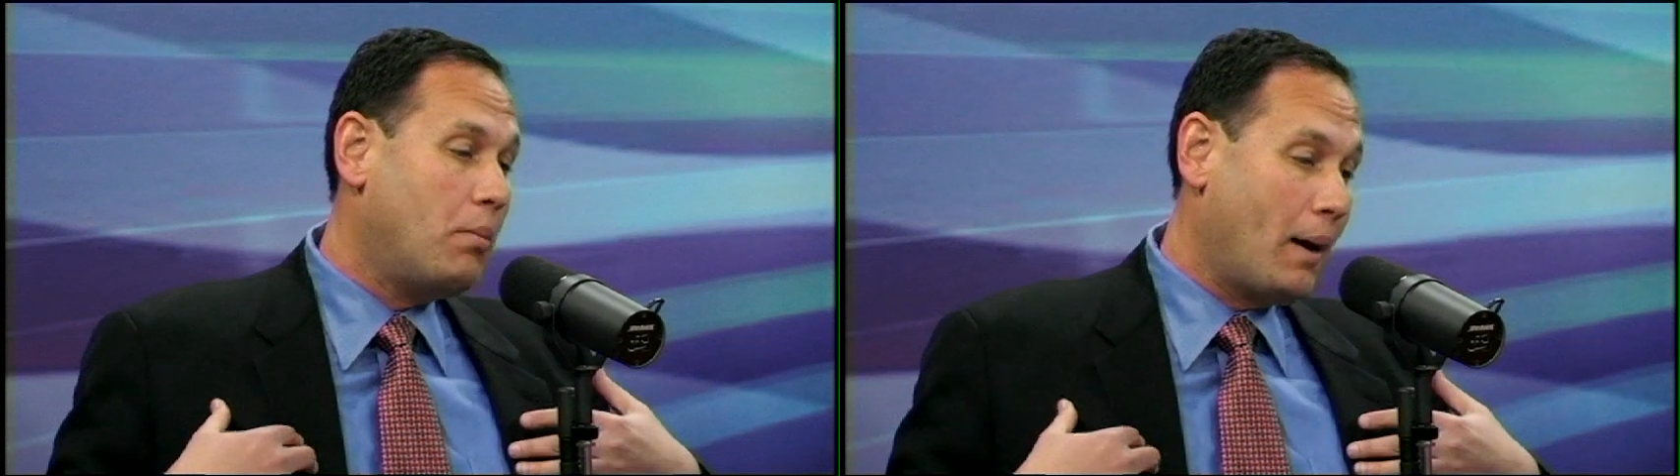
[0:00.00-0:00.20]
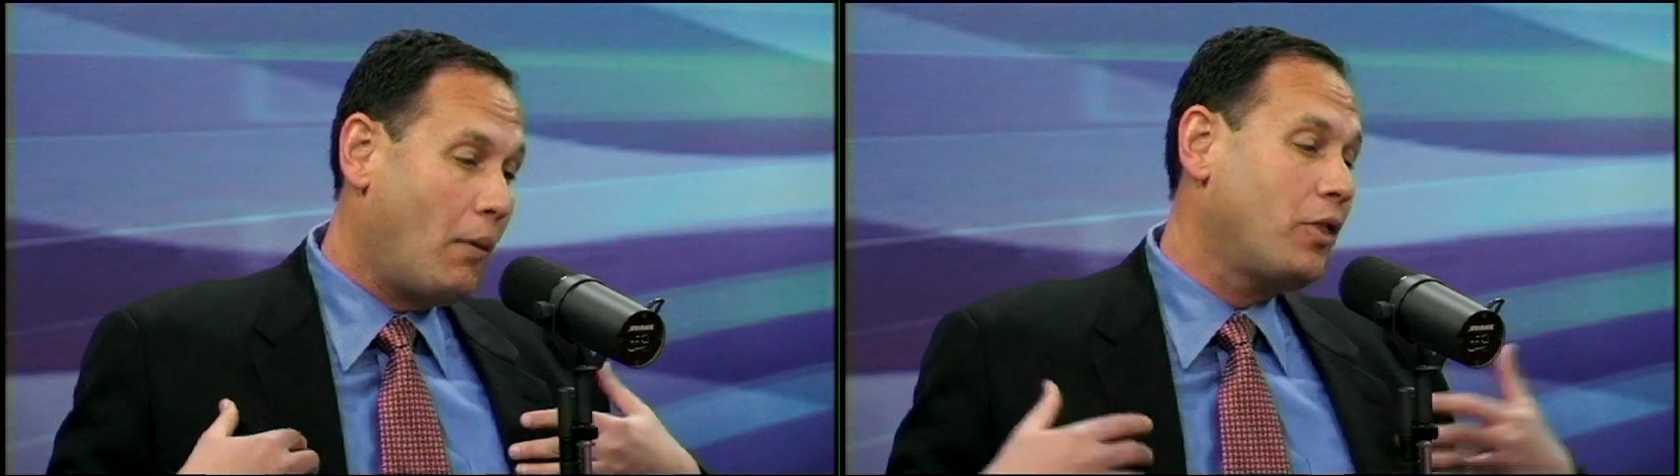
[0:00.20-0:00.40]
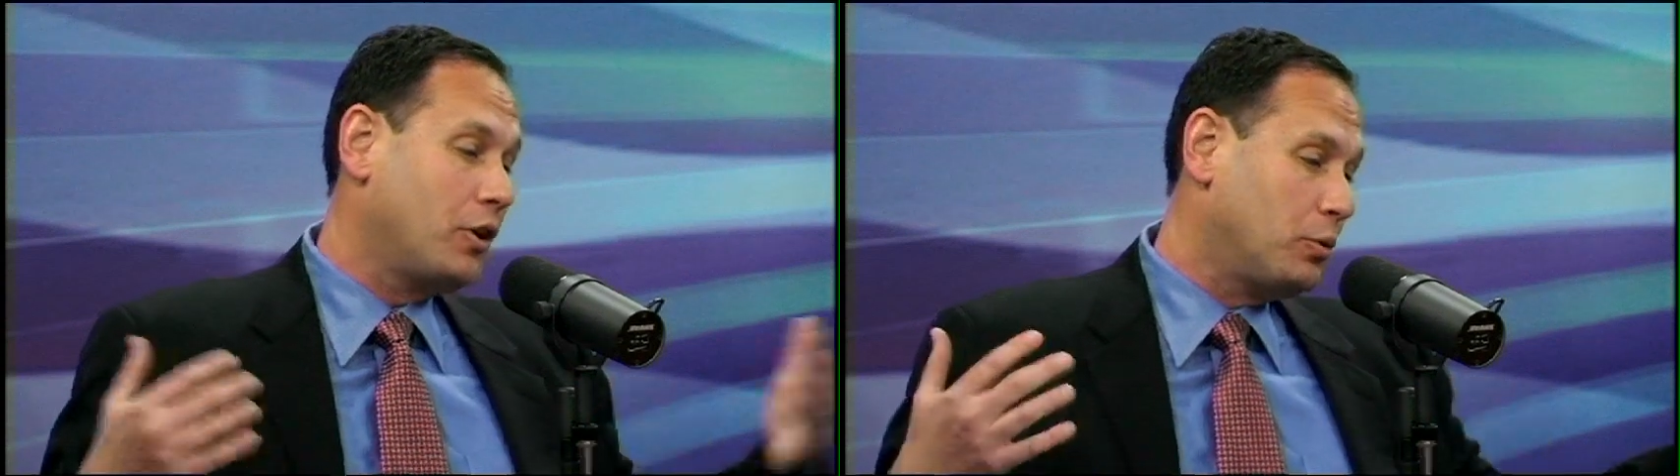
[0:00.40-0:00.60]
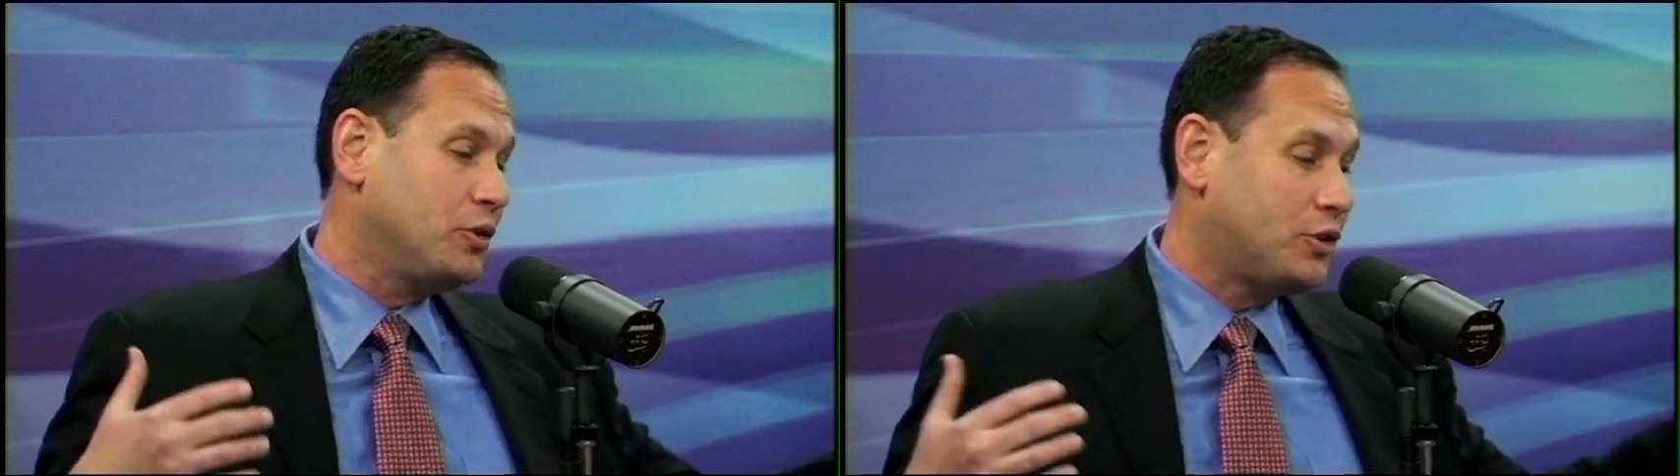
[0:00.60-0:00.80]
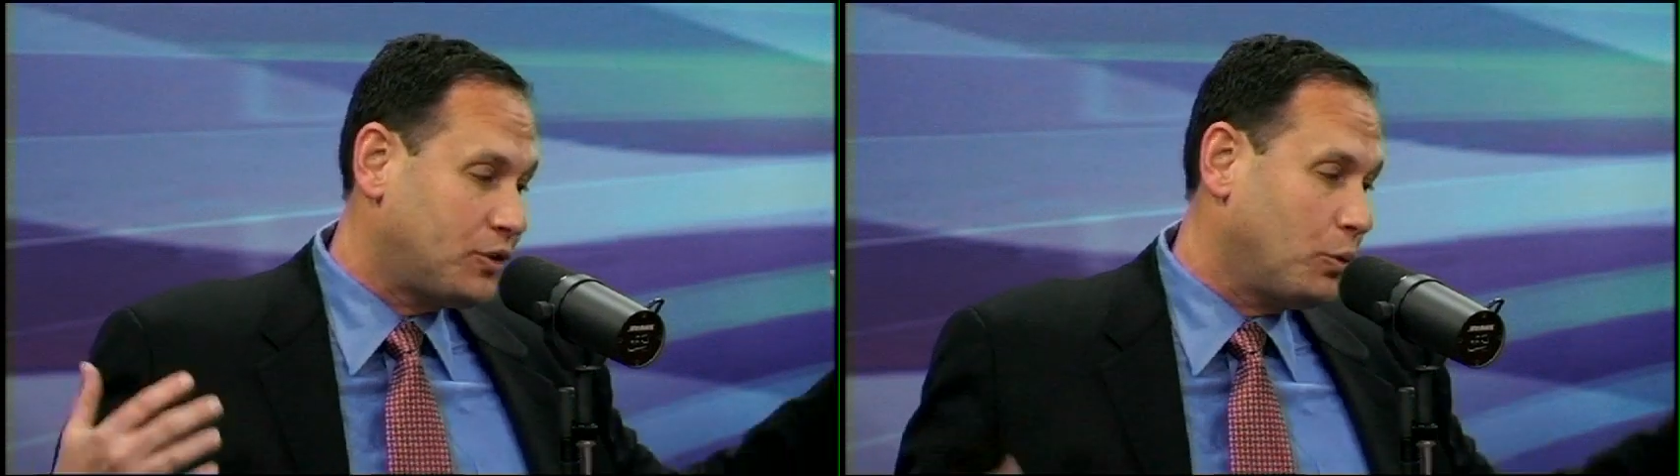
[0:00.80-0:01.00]
my mother
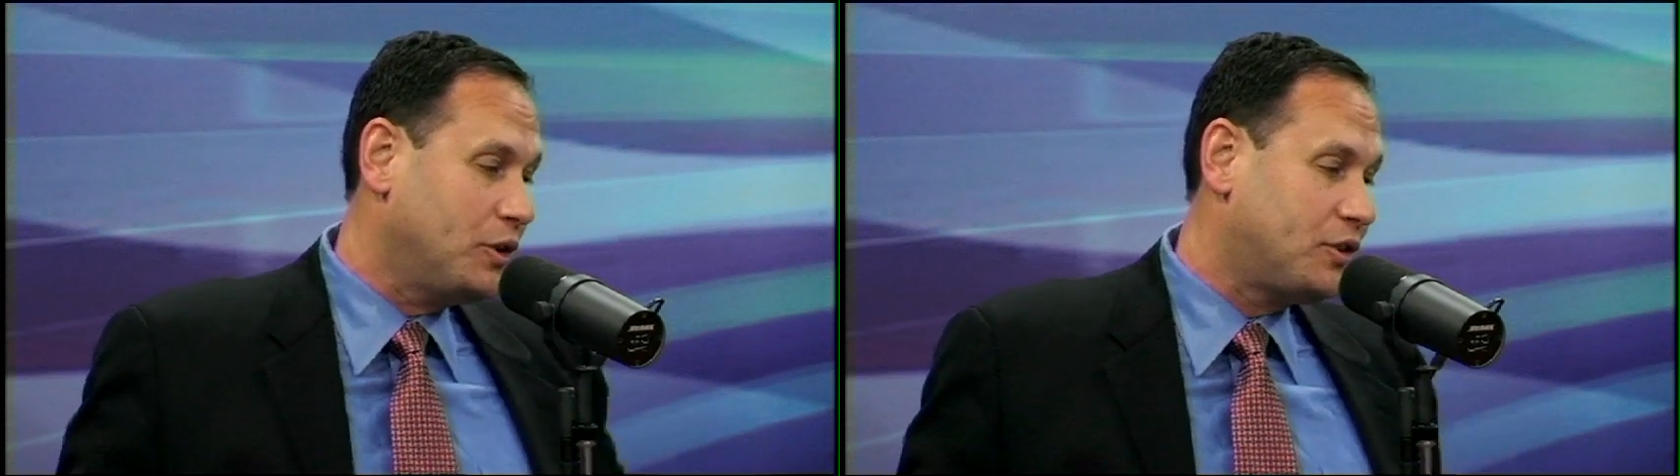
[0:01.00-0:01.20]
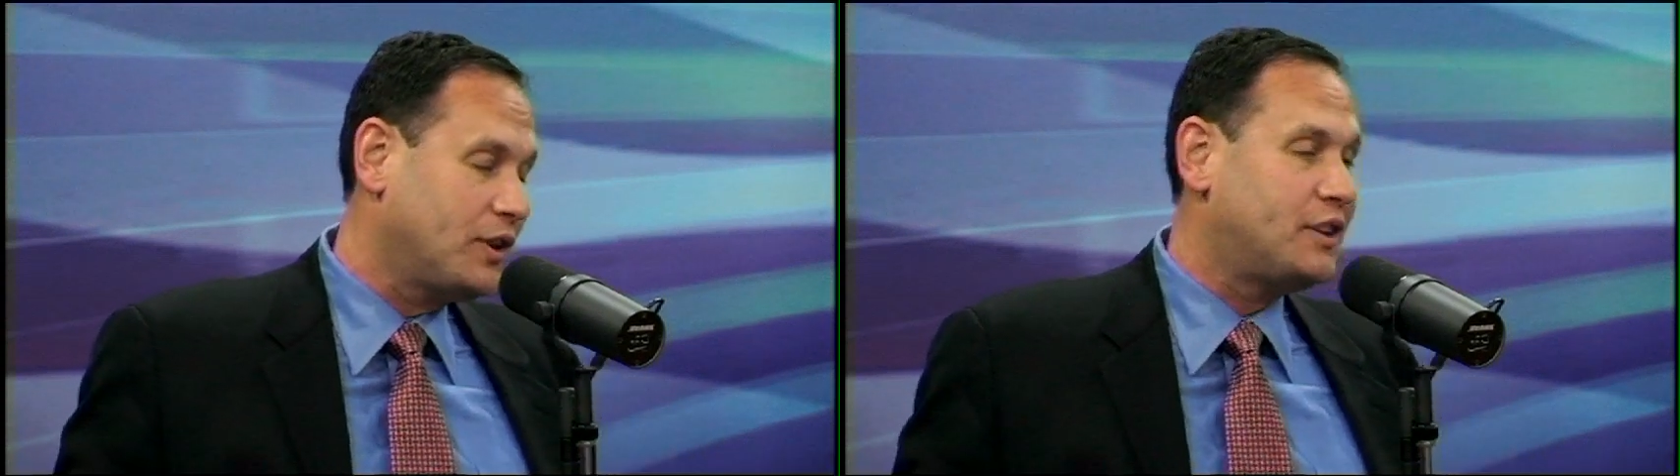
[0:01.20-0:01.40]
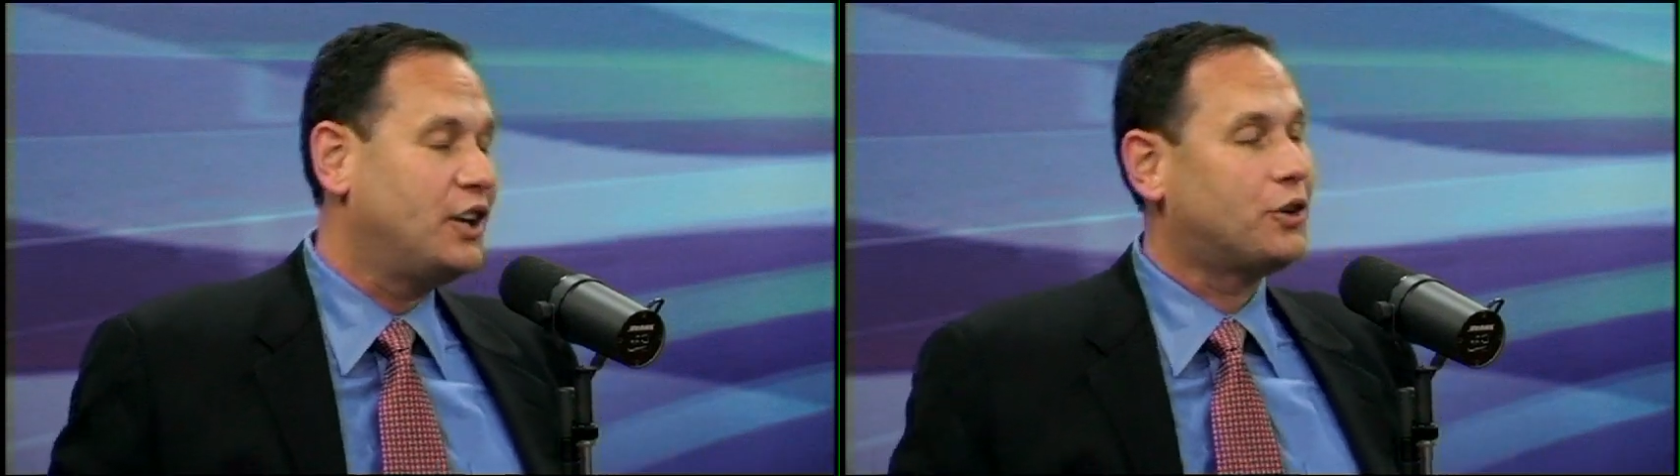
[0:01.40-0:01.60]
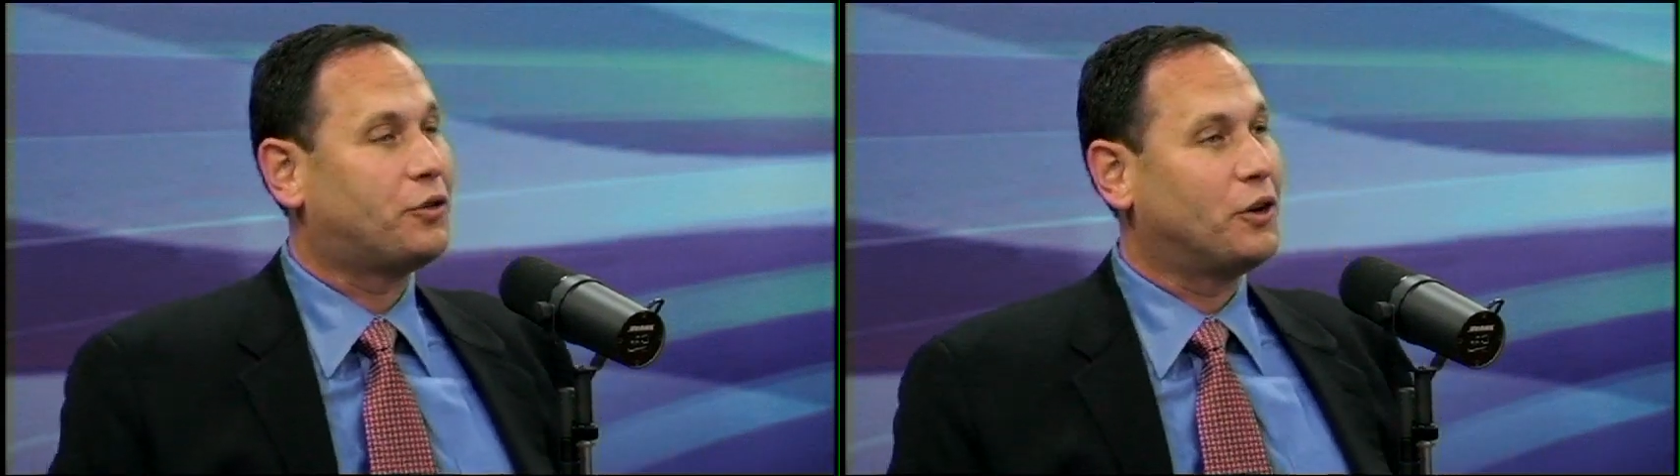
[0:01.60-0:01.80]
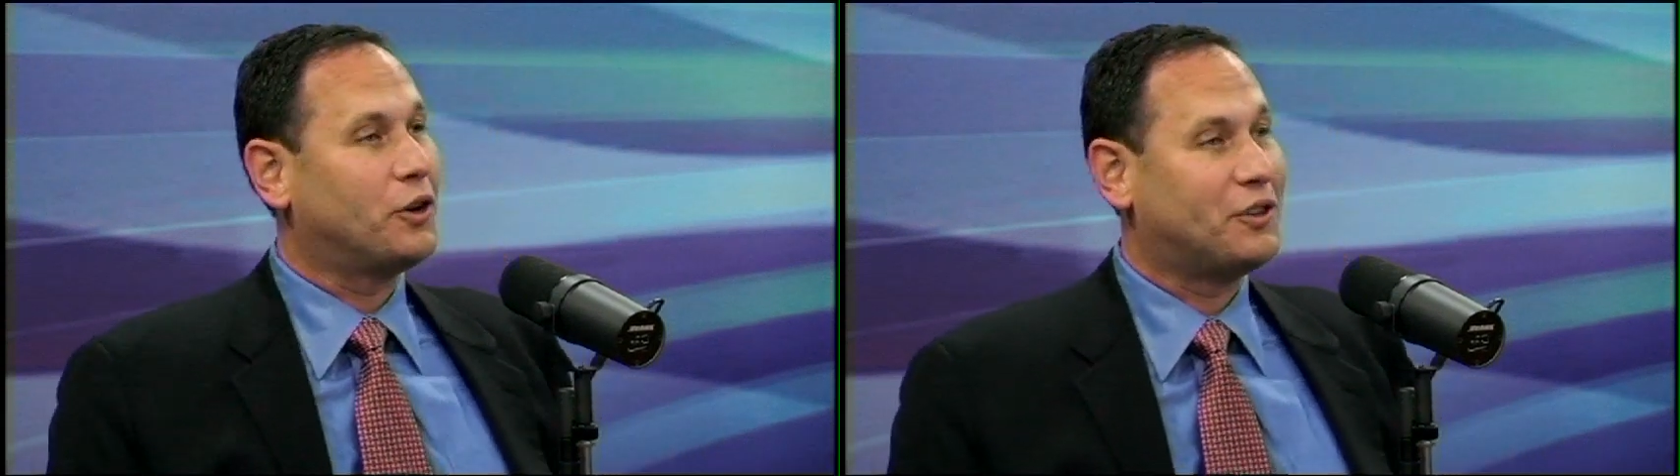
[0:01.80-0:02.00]
was was a teacher
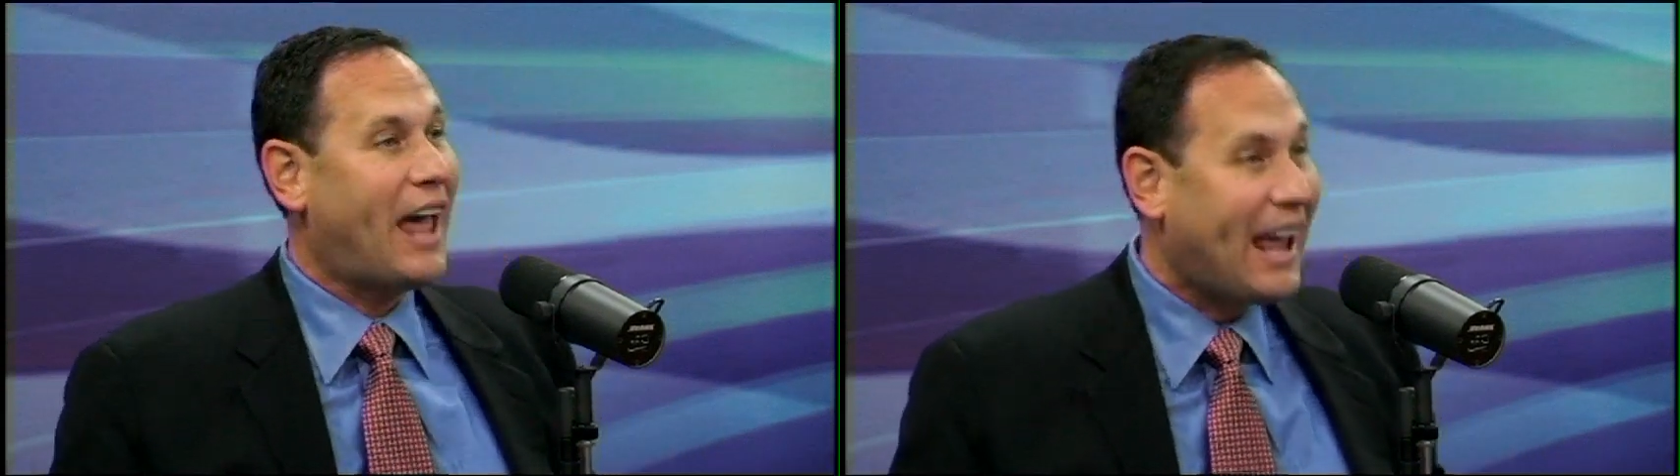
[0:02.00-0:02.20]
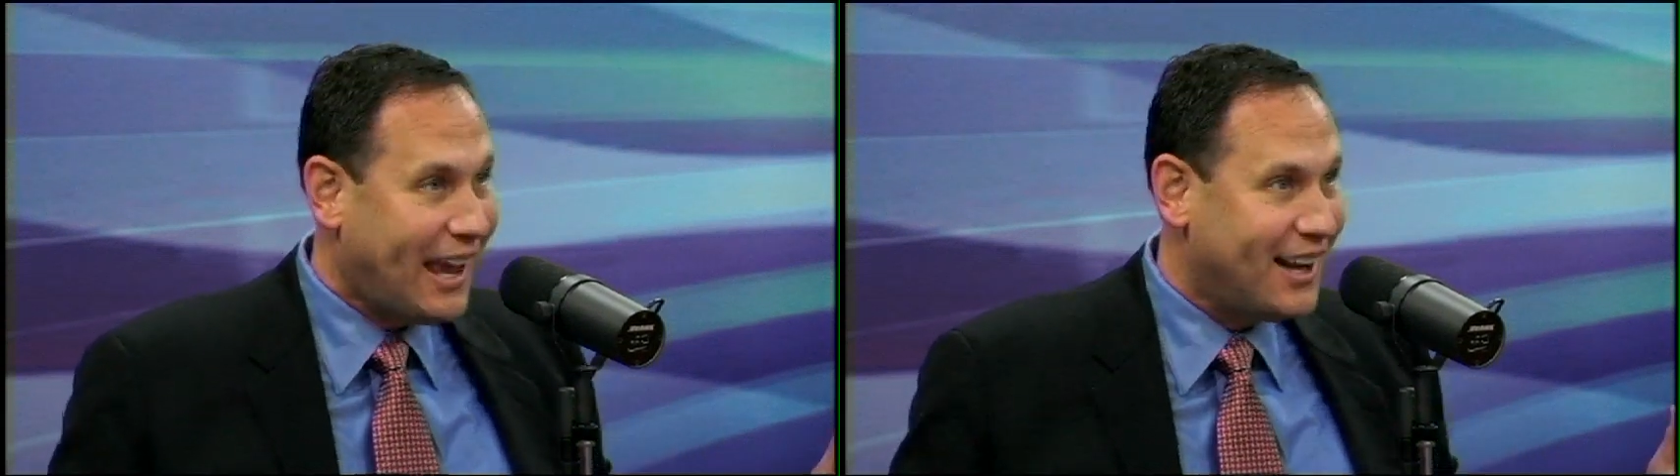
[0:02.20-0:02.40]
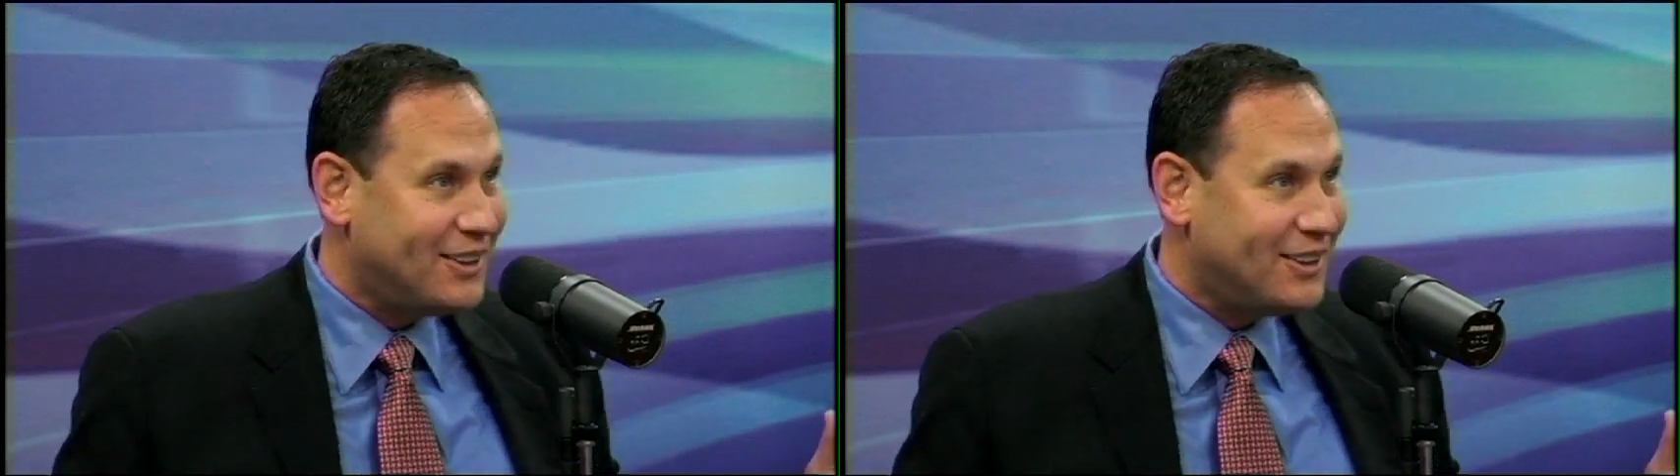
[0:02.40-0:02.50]
for decades.